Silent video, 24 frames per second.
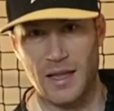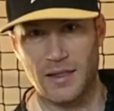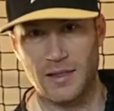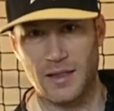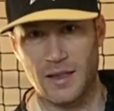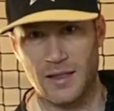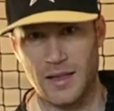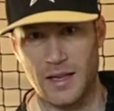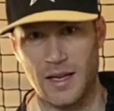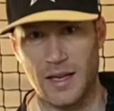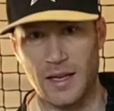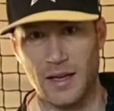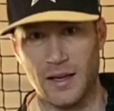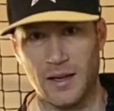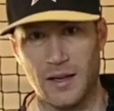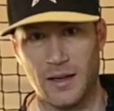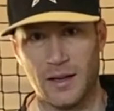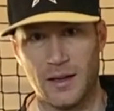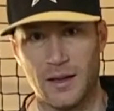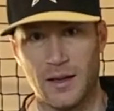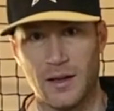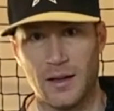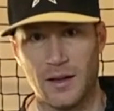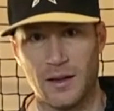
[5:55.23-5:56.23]
the knee,
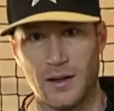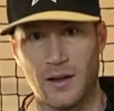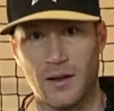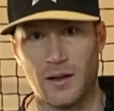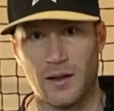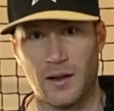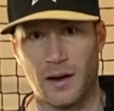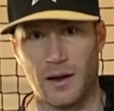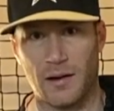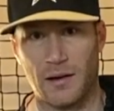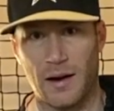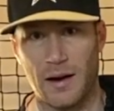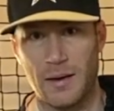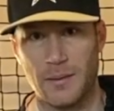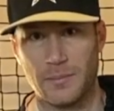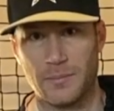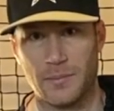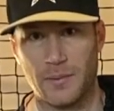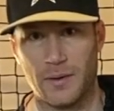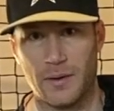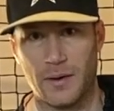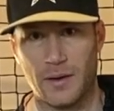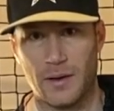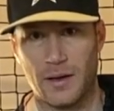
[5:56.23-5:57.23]
all right?
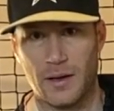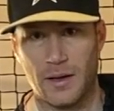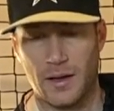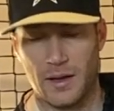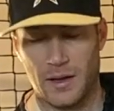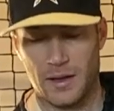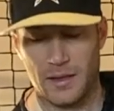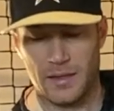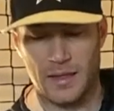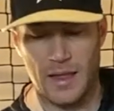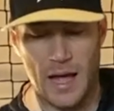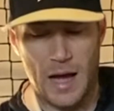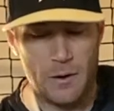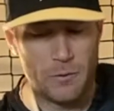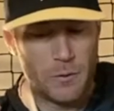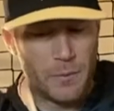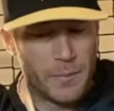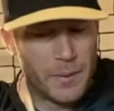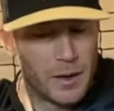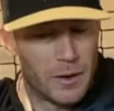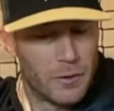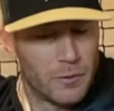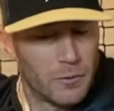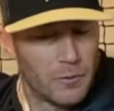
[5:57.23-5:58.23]
That would be
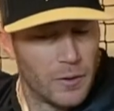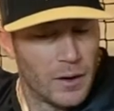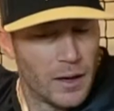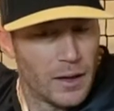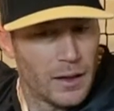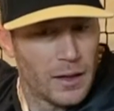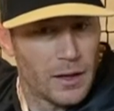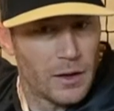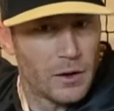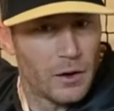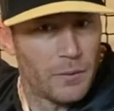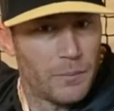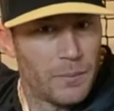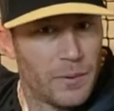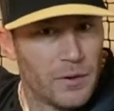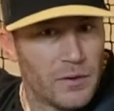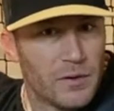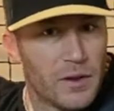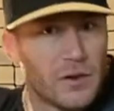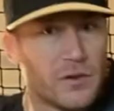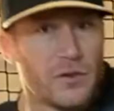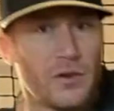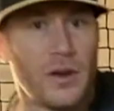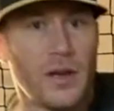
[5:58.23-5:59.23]
a really good
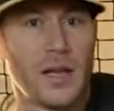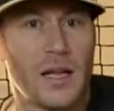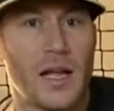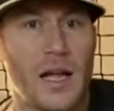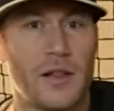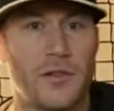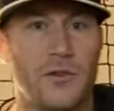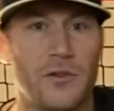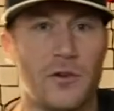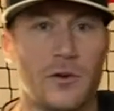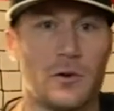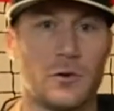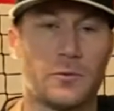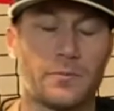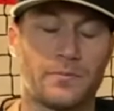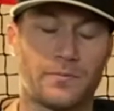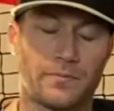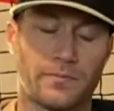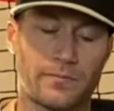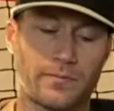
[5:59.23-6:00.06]
position to get to